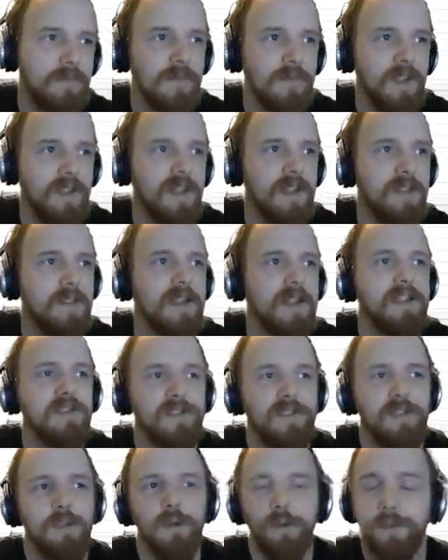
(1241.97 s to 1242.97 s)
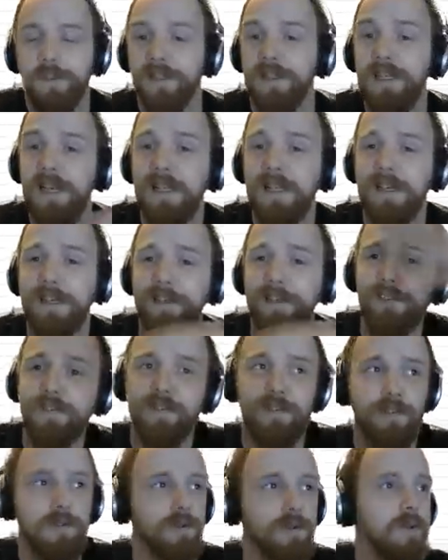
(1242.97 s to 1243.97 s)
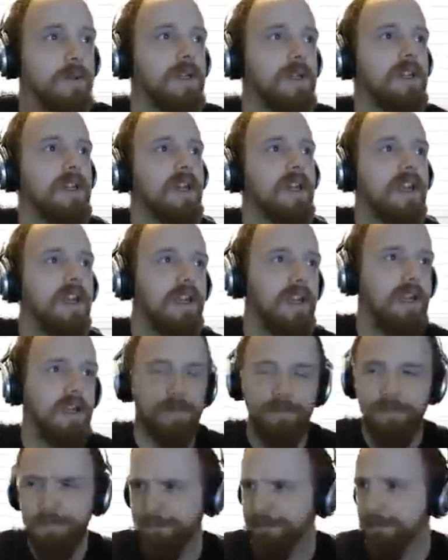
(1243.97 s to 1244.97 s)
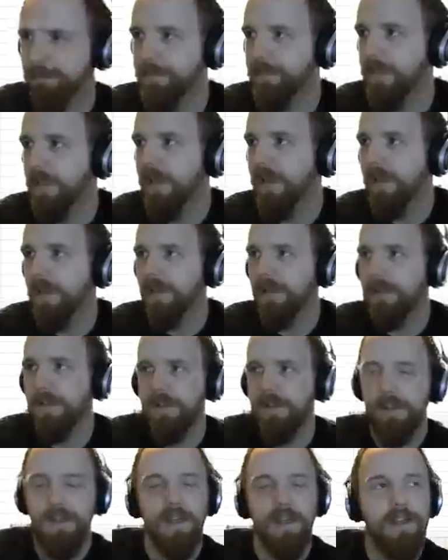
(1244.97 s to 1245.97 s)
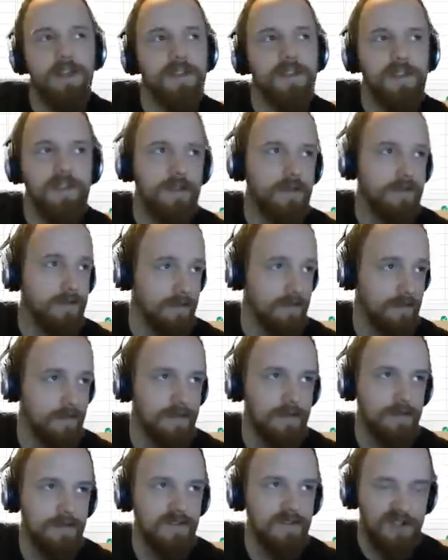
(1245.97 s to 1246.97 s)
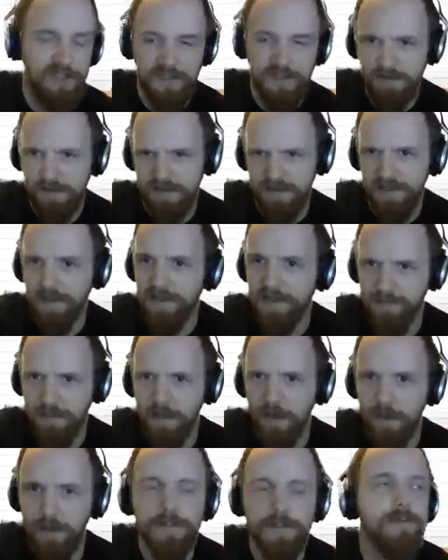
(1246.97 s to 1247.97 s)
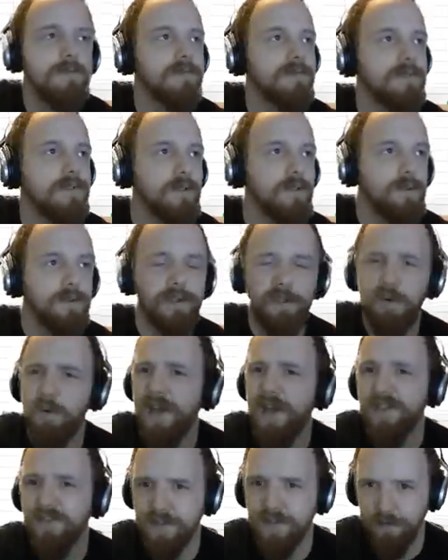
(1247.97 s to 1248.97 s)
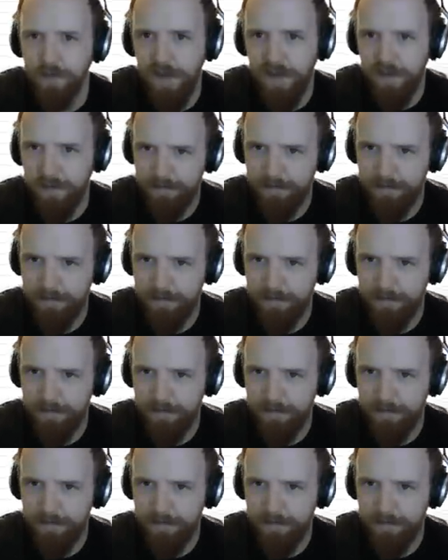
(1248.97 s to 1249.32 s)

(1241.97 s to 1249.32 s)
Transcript: And that is the order. That links to uh, another sheet that I've got called the quest grid.